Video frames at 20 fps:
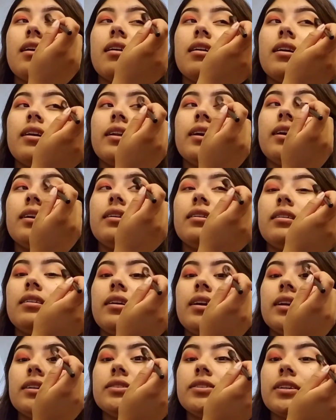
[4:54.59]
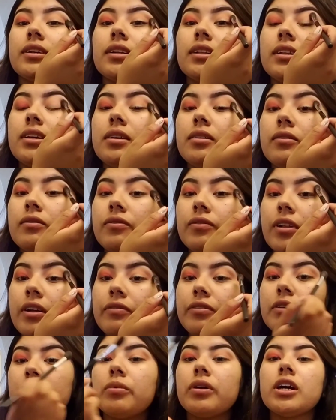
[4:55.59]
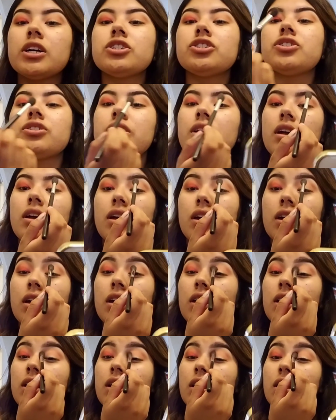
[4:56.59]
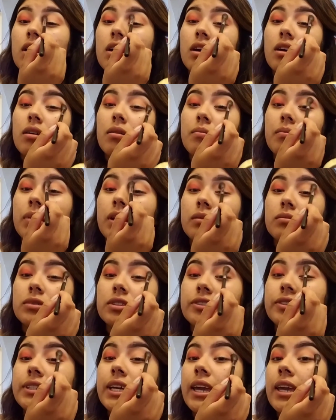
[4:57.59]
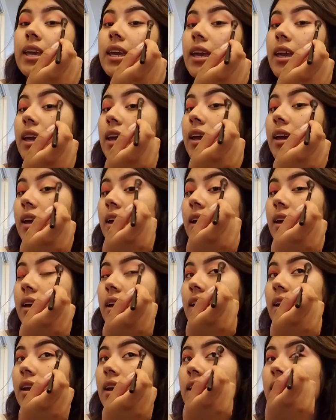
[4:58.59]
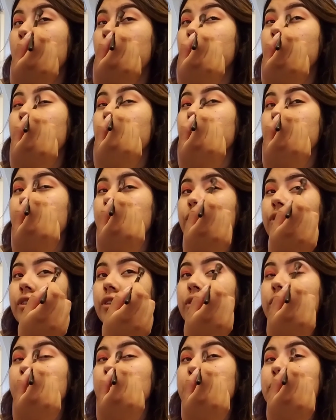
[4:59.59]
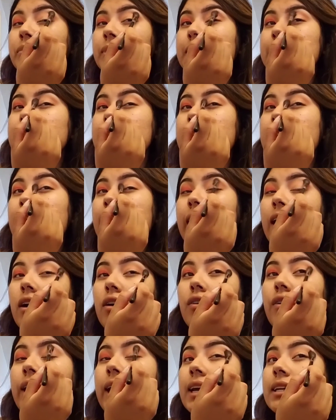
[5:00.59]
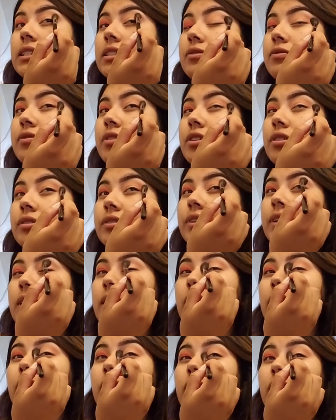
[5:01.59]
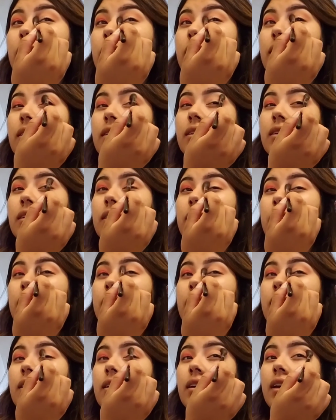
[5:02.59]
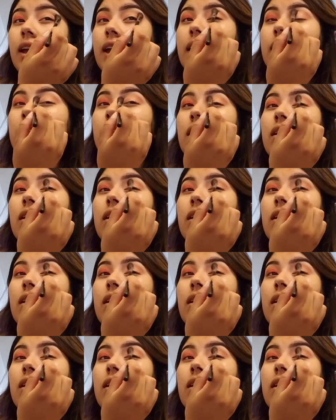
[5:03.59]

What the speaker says: on it. It's a clean, fluffy brush, but I'm just taking it and further blending out and diffusing any